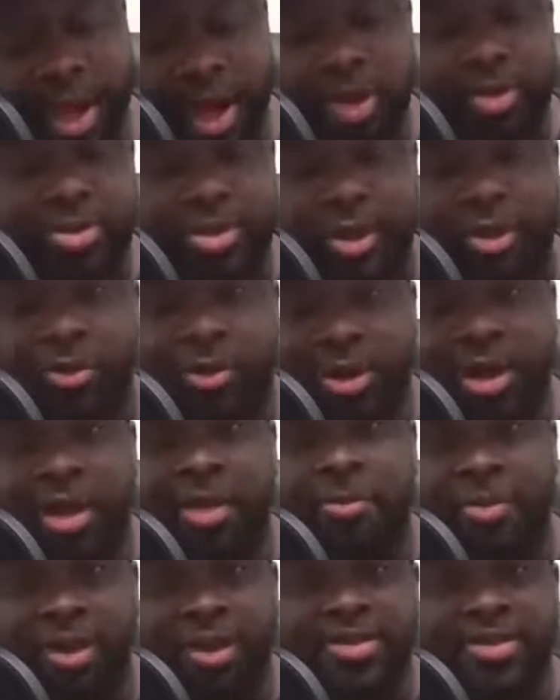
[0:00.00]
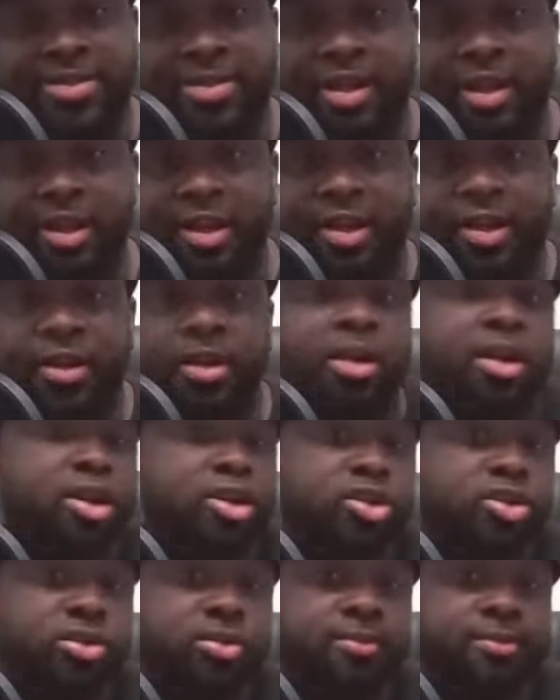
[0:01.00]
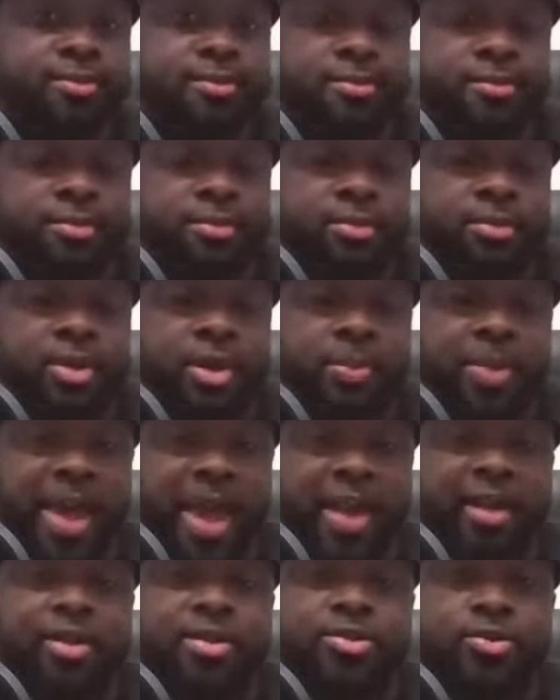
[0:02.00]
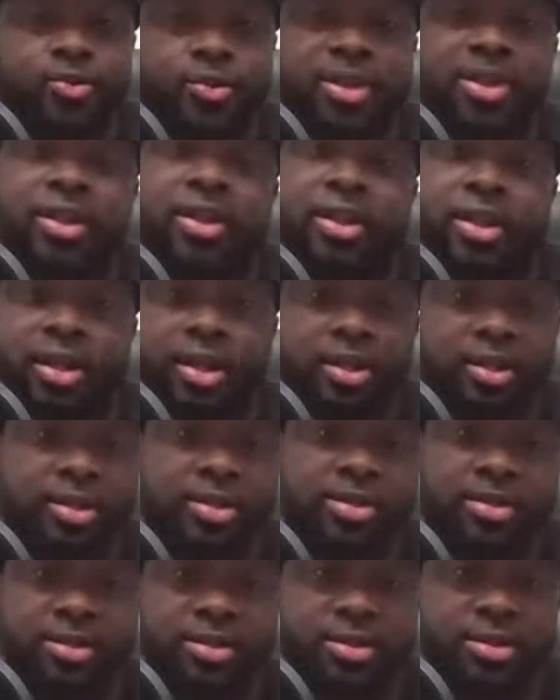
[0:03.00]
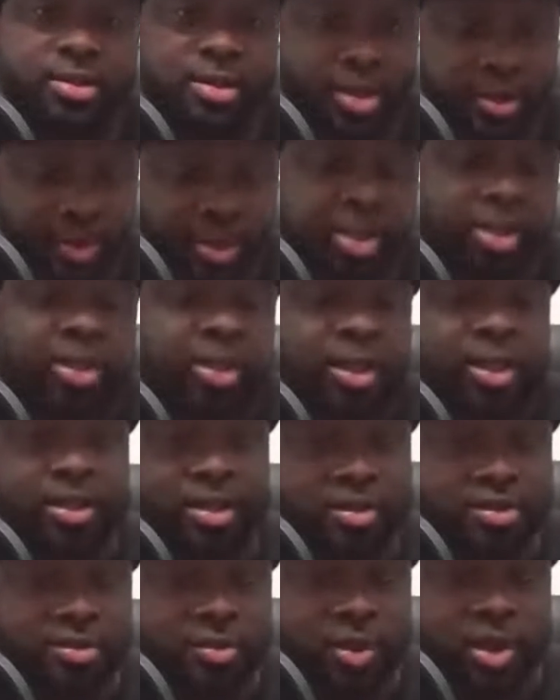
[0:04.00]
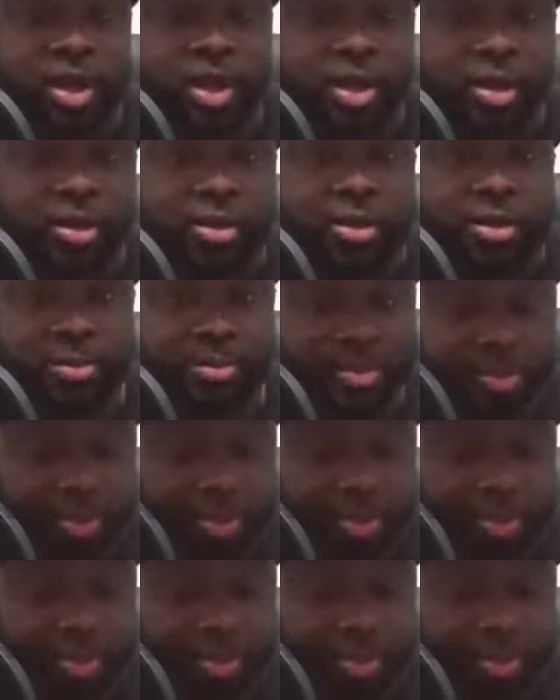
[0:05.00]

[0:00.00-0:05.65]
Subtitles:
Also, with that being said, the Packers really need this. They really need this win,